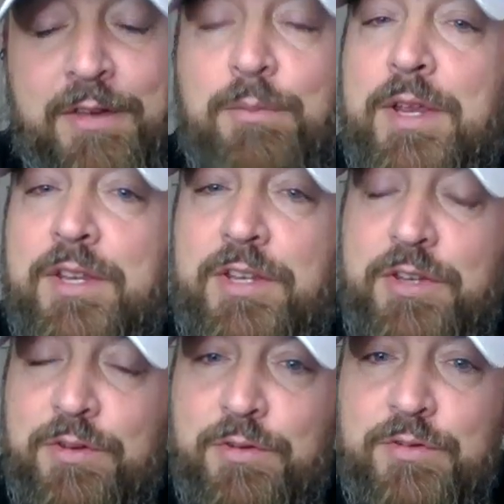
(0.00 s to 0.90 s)
That would be a
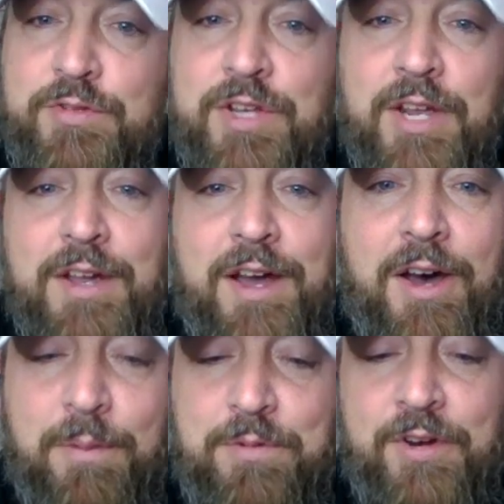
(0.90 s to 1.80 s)
huge
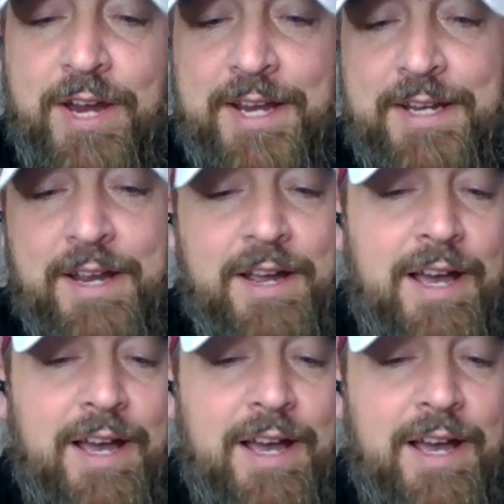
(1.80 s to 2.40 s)
upgrade.